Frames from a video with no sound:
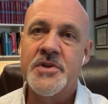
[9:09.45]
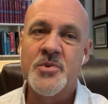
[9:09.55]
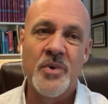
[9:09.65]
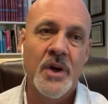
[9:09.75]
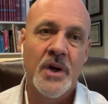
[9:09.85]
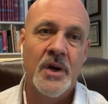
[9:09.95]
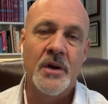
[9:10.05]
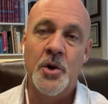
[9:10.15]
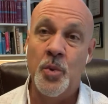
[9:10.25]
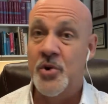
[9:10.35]
We
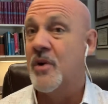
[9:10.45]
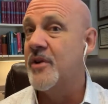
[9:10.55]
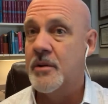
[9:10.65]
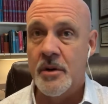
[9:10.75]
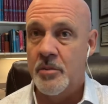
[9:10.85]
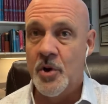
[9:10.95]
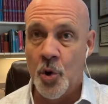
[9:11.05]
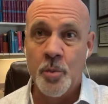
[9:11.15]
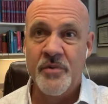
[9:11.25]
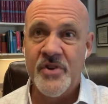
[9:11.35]
do have a
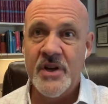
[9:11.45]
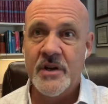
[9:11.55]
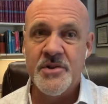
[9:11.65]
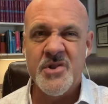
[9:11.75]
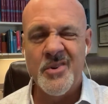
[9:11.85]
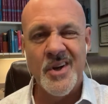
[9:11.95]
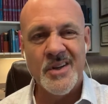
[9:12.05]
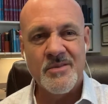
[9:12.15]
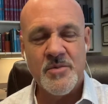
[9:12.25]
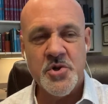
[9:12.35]
group of deacons. They're not
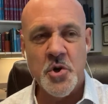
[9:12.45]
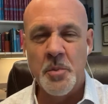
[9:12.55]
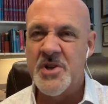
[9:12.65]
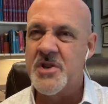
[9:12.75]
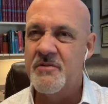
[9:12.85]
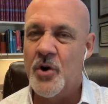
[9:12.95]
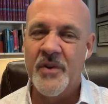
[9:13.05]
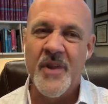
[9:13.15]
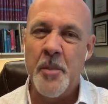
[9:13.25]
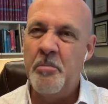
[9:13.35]
so much involved in
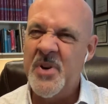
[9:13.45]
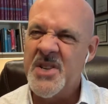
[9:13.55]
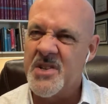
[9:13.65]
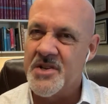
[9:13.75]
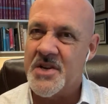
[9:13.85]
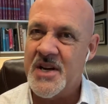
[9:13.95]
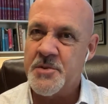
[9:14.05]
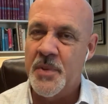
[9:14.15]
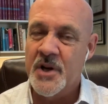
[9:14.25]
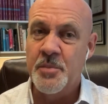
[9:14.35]
that business
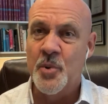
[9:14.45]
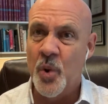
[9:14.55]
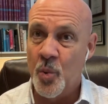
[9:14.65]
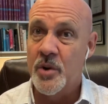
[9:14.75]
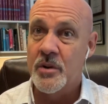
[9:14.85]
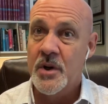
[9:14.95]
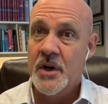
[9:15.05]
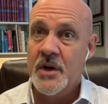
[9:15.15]
aspect, but we will